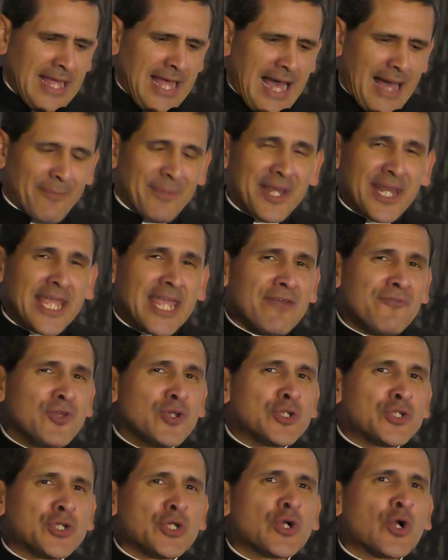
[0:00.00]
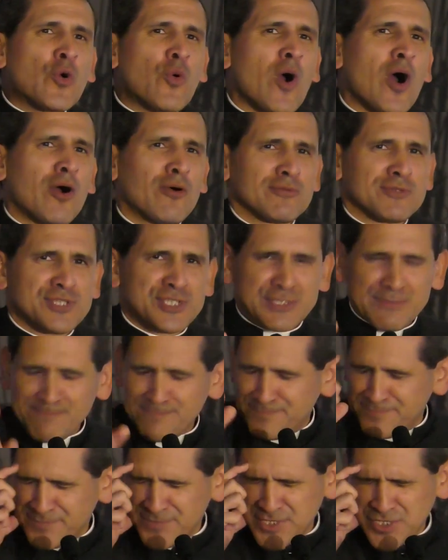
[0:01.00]
I'm going to give you two quotes.
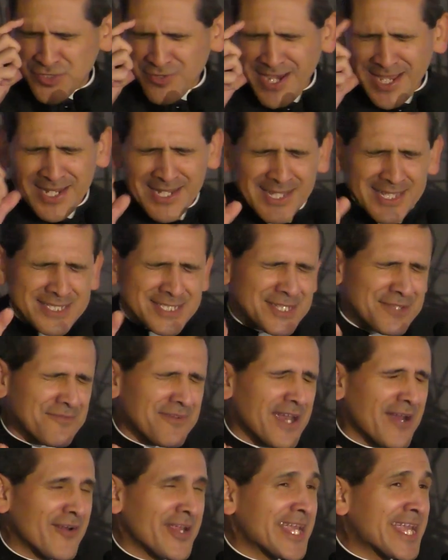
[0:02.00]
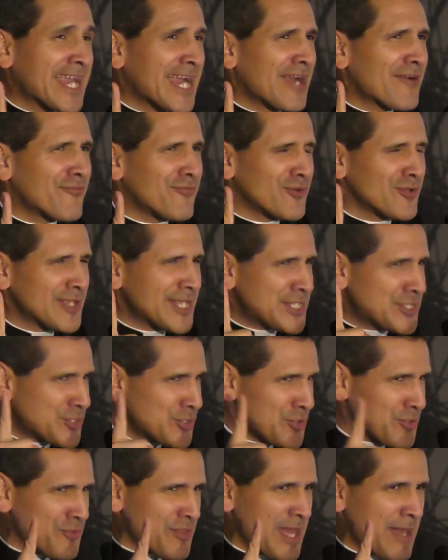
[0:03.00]
Try to listen very carefully
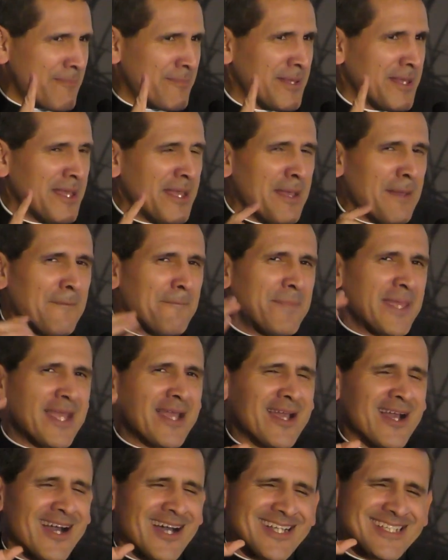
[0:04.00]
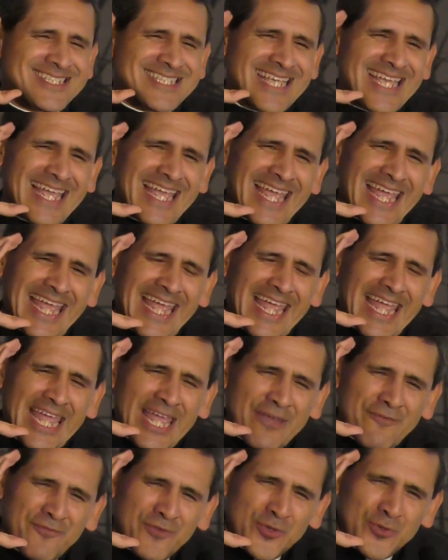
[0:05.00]
to them, because
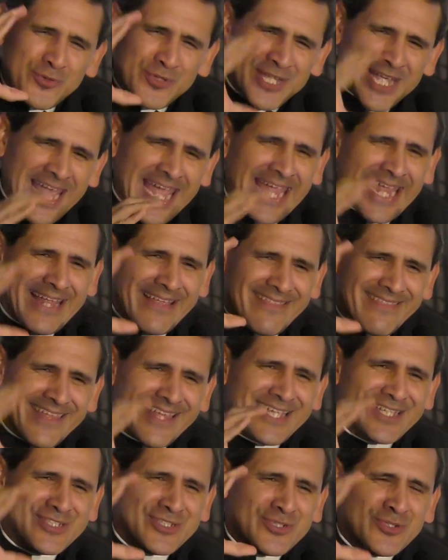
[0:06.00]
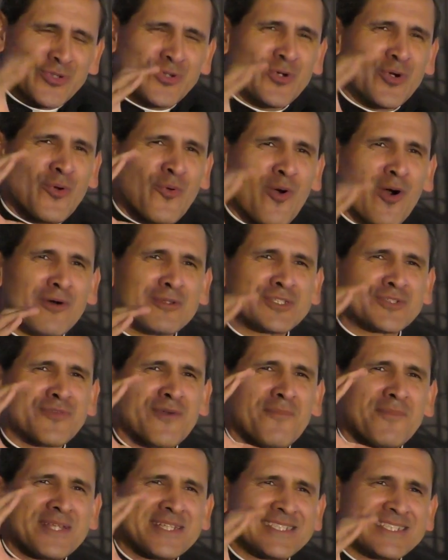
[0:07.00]
if you take these two quotes
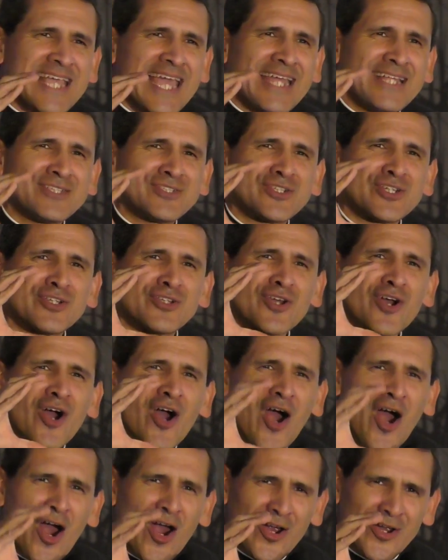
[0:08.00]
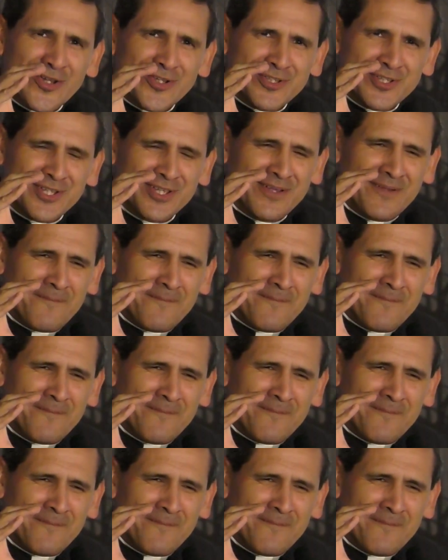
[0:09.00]
from the saints to heart,